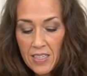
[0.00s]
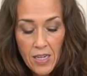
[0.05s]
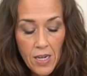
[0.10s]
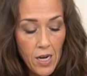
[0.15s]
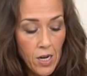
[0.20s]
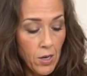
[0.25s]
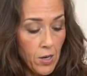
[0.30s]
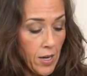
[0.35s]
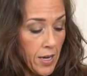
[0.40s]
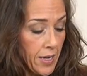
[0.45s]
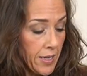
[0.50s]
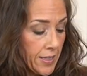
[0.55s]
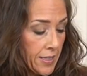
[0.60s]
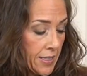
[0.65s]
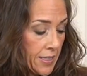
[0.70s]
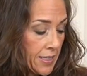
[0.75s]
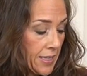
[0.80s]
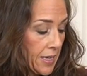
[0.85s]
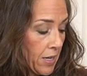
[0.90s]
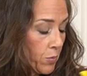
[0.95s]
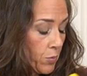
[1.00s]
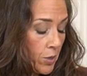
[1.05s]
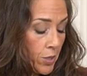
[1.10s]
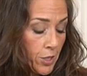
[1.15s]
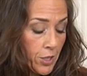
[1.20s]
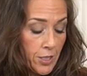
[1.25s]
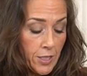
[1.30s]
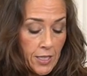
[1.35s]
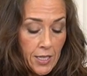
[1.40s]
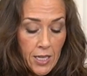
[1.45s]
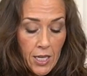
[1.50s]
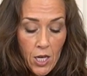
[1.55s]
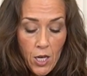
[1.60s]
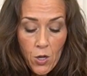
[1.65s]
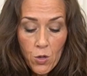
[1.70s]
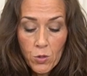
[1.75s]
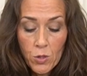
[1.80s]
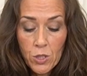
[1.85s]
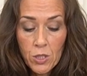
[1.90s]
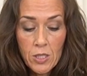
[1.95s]
All right, and now we're good to go.
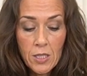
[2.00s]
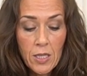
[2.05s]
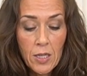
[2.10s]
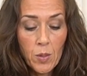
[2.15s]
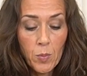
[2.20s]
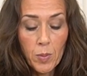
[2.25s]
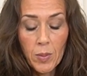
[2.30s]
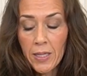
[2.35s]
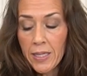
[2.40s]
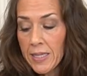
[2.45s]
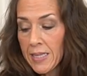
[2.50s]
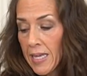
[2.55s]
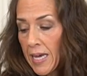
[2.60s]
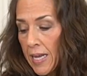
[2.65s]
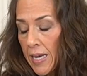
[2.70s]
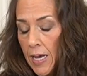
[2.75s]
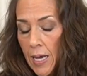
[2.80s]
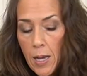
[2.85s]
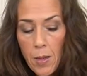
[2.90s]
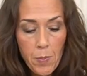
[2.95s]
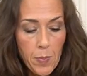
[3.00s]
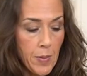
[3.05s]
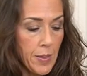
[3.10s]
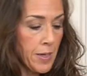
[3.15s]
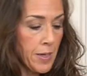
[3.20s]
I'm just gonna blend that up.